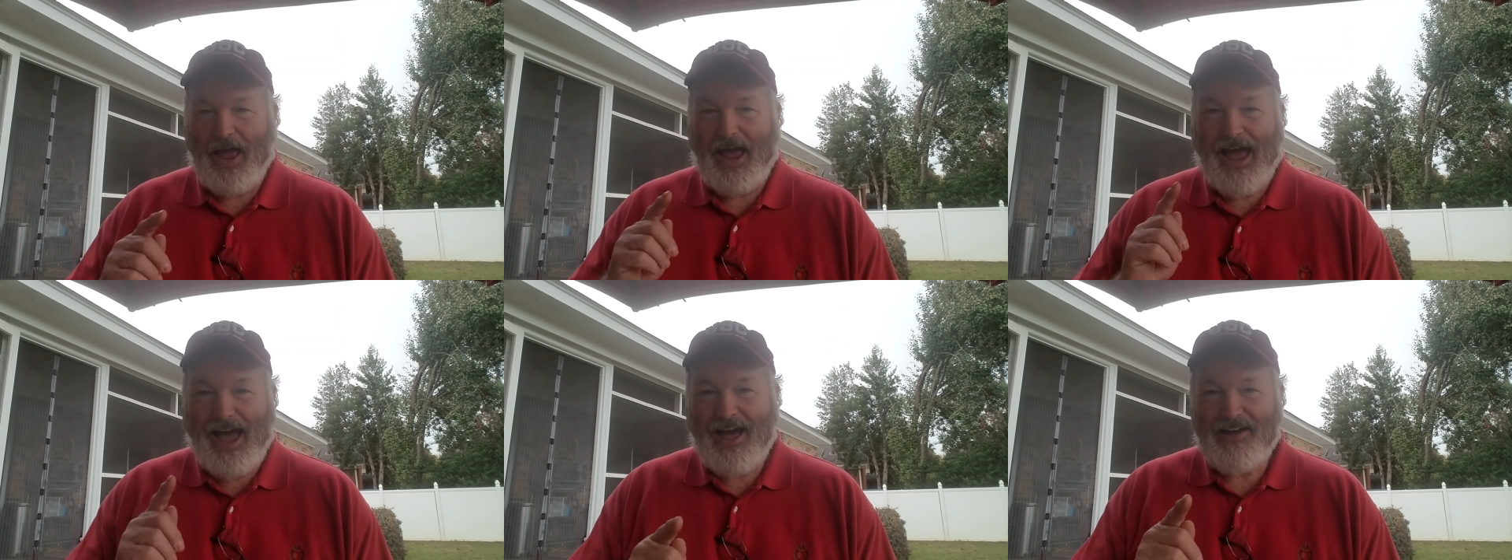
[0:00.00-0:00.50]

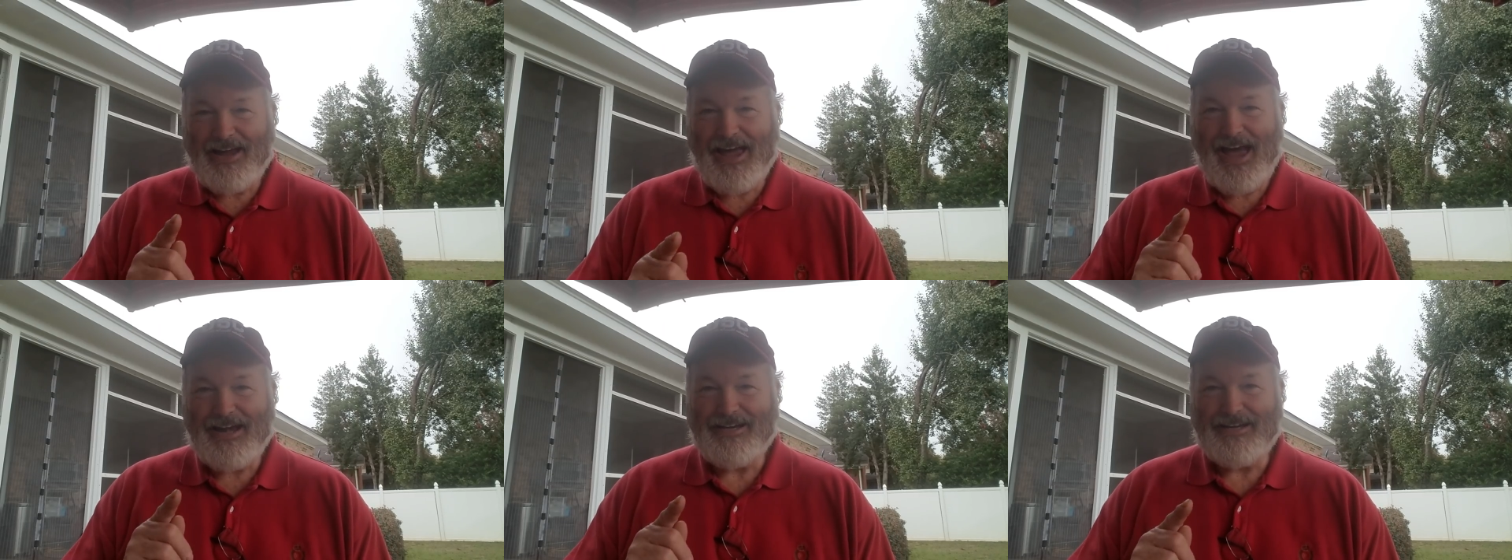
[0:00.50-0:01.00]
I
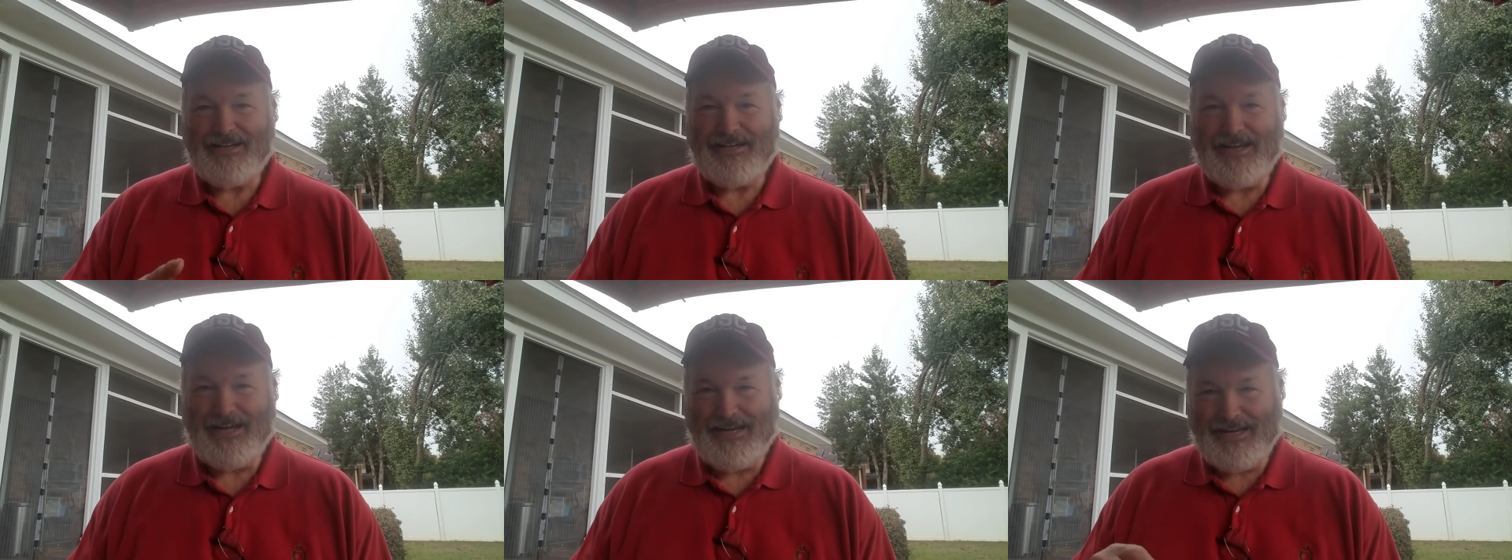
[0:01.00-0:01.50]
got it
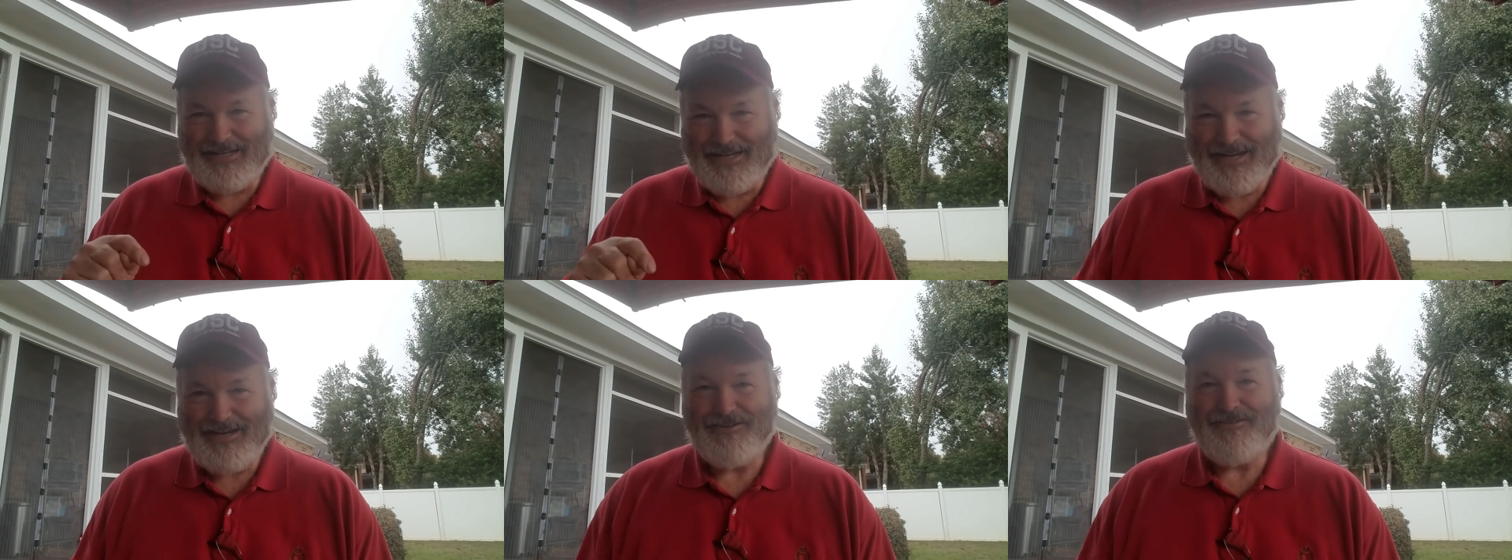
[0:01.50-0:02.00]
and it's
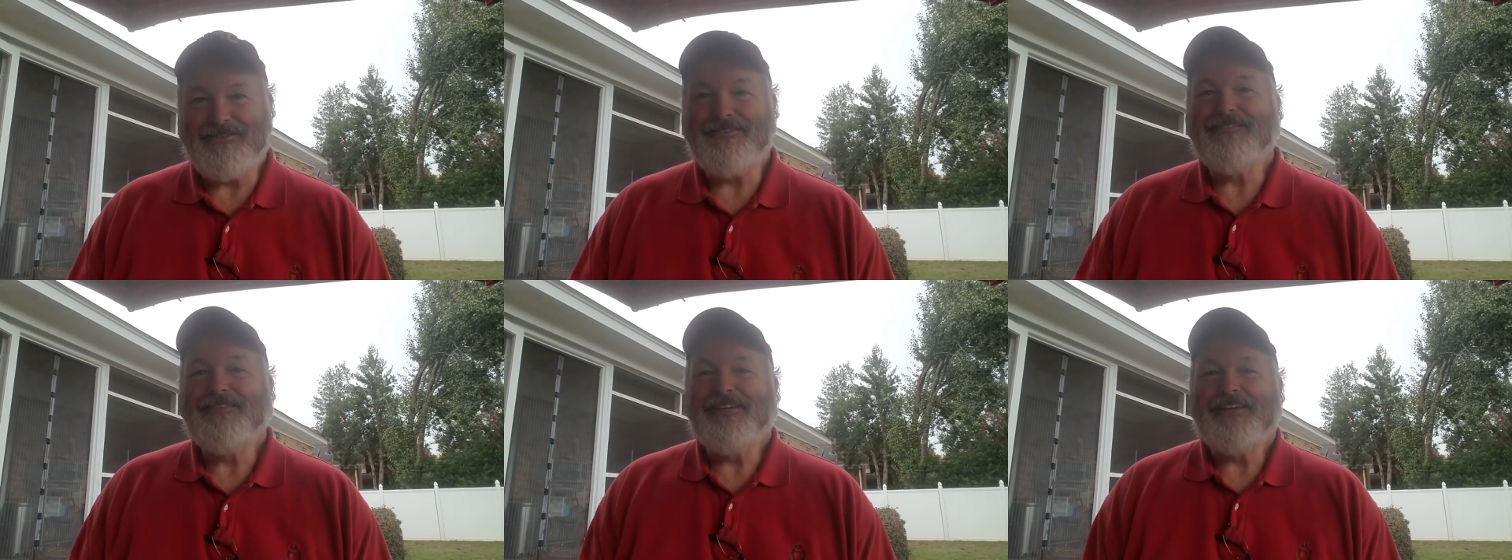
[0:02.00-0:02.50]
here,
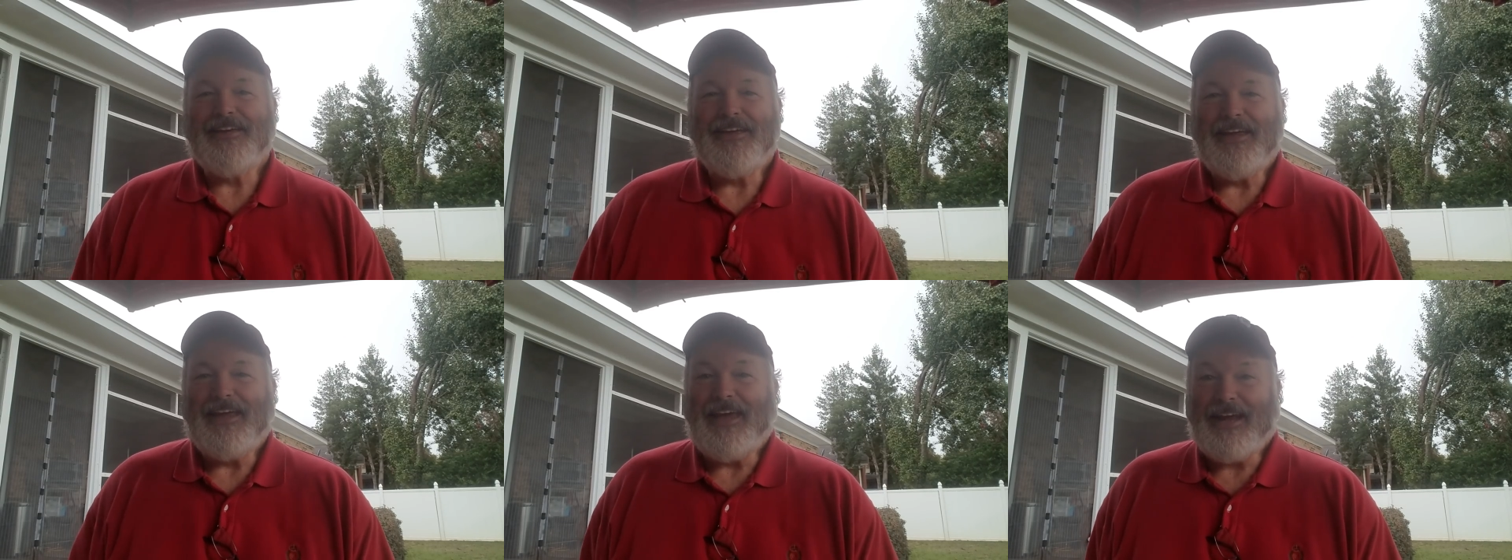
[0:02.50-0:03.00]

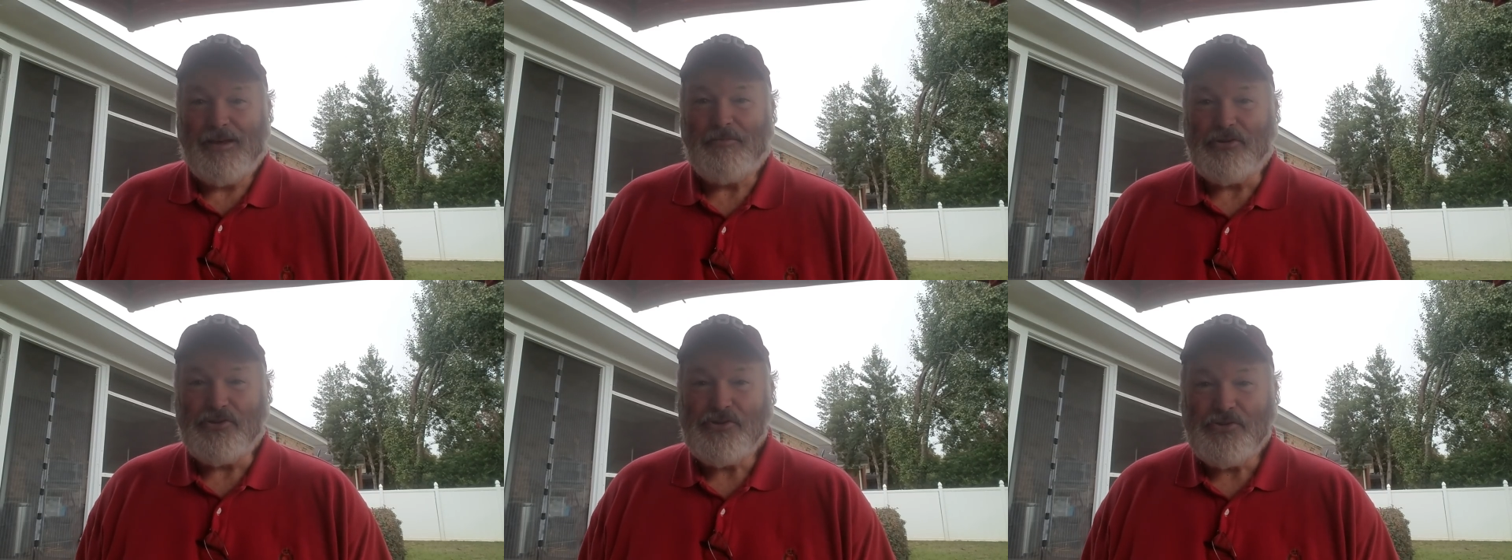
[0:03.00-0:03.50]
and I'm
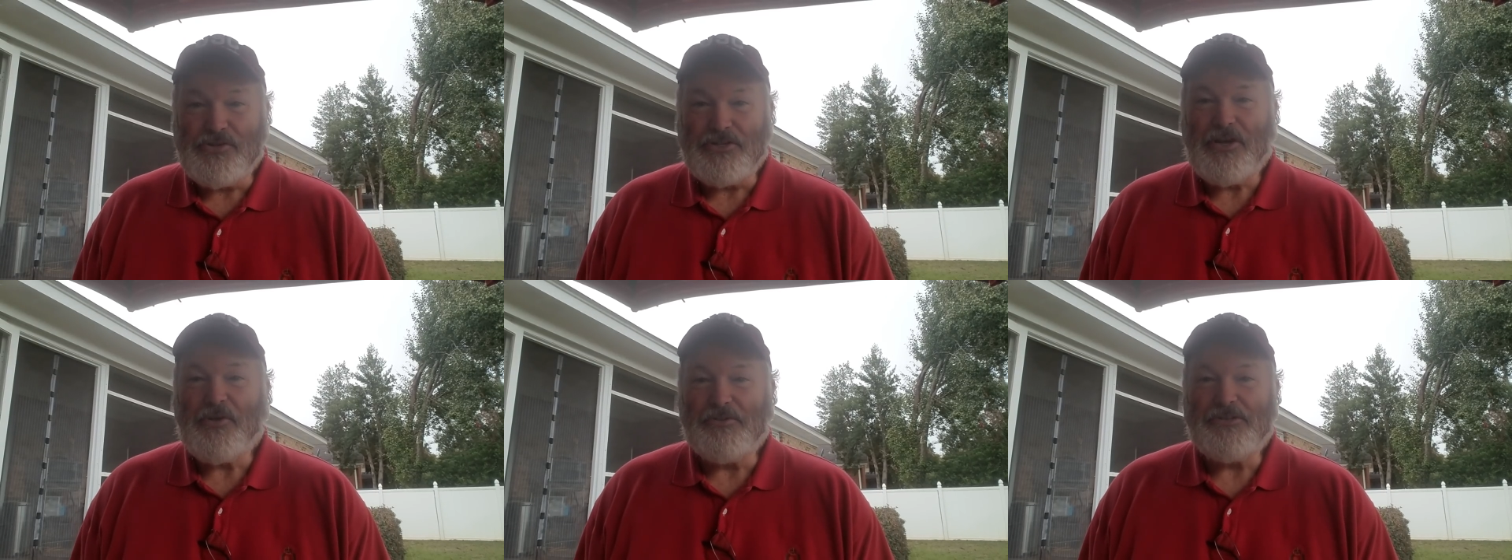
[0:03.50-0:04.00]
going to use
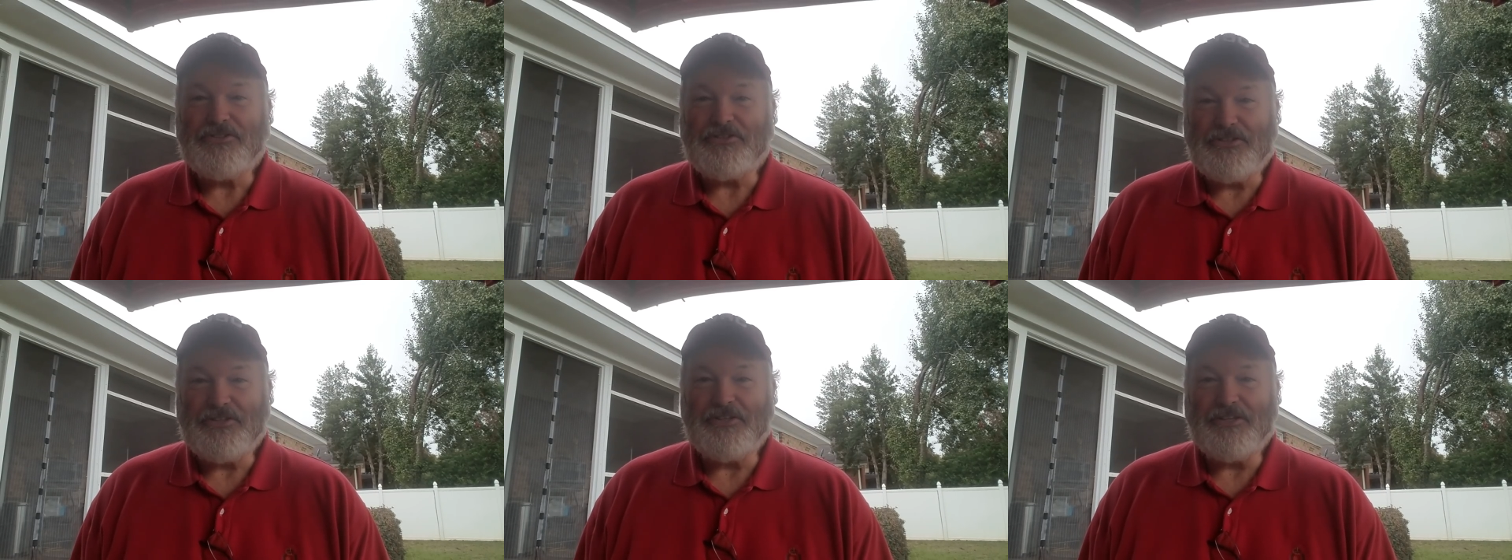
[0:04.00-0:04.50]
it on this
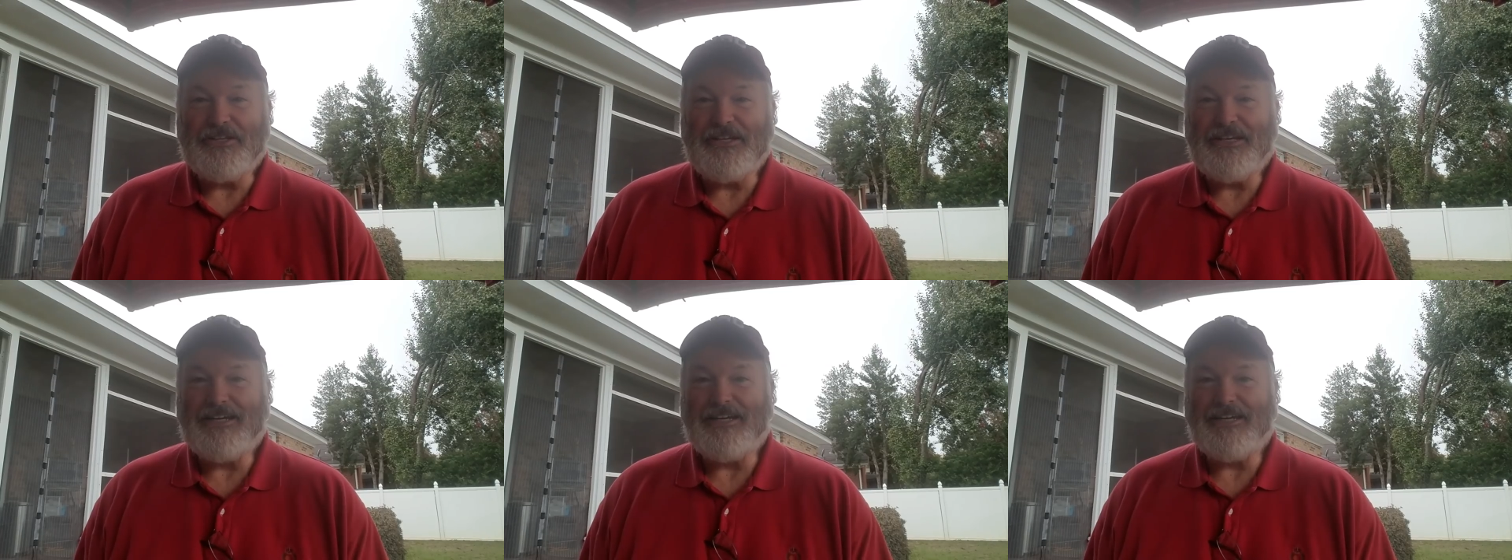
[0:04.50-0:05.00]
cook
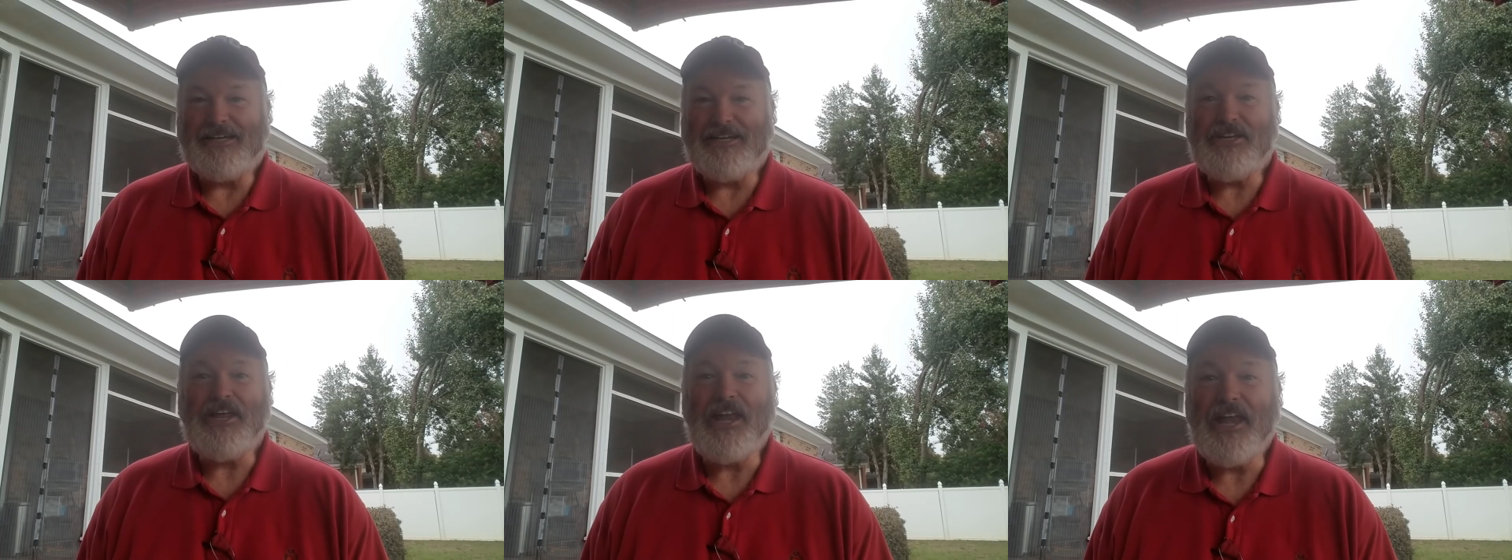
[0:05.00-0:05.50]

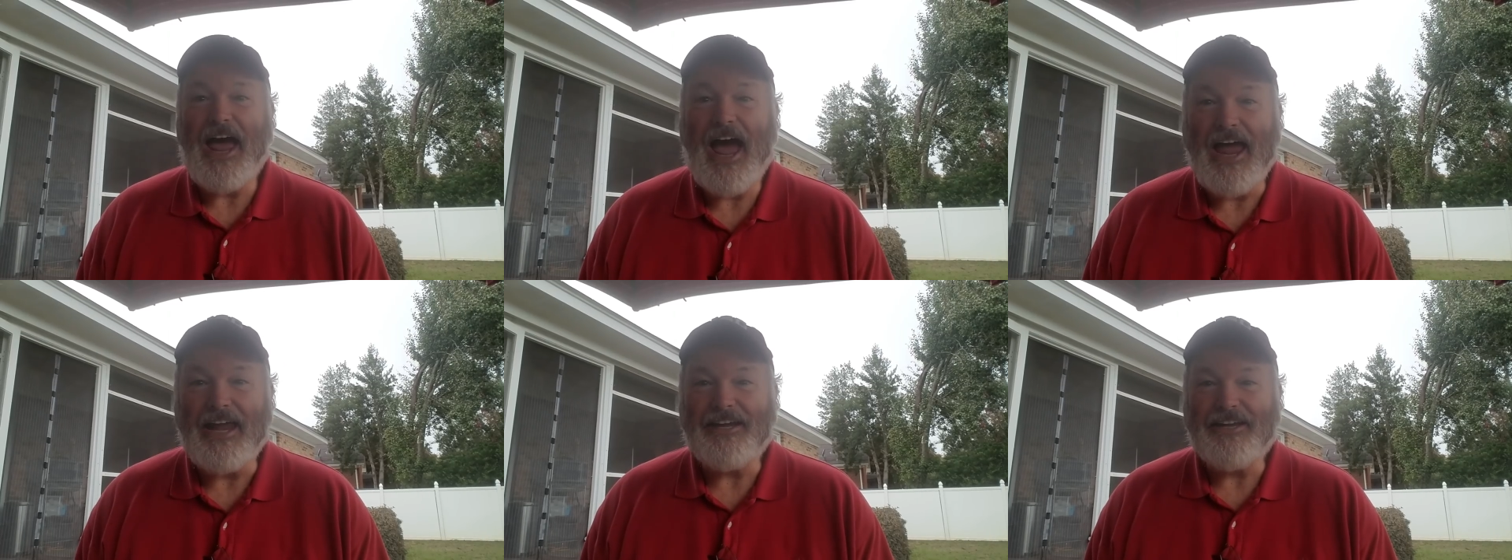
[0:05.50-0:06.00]

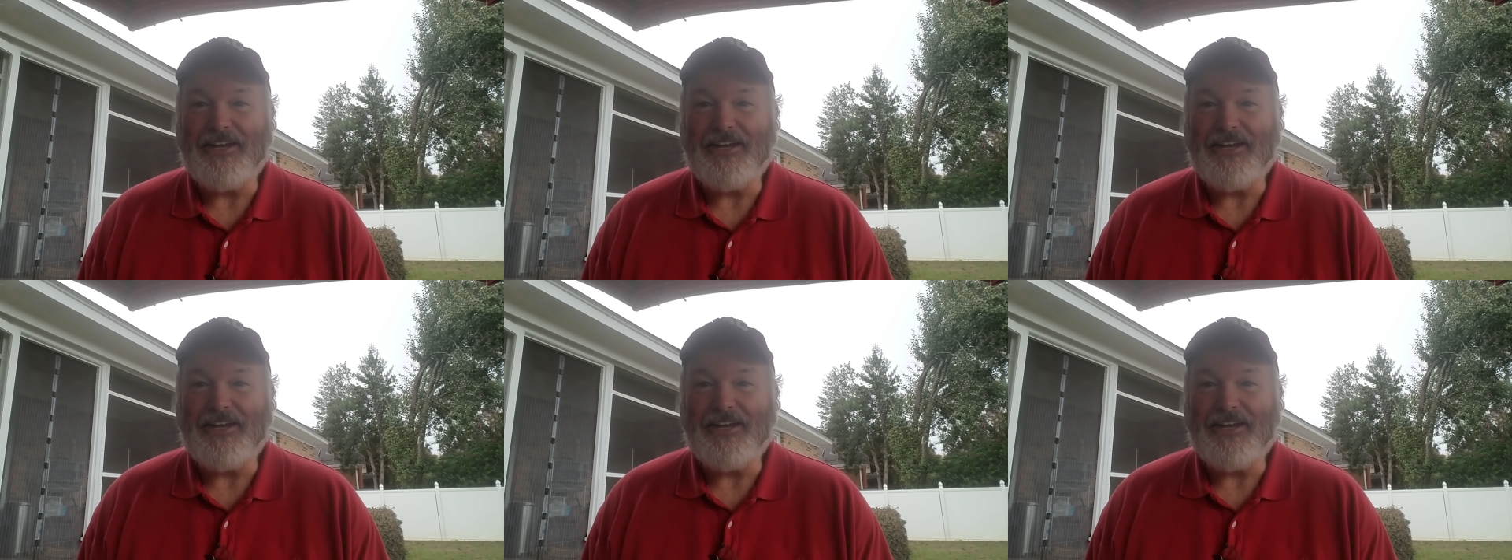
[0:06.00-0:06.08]
tonight.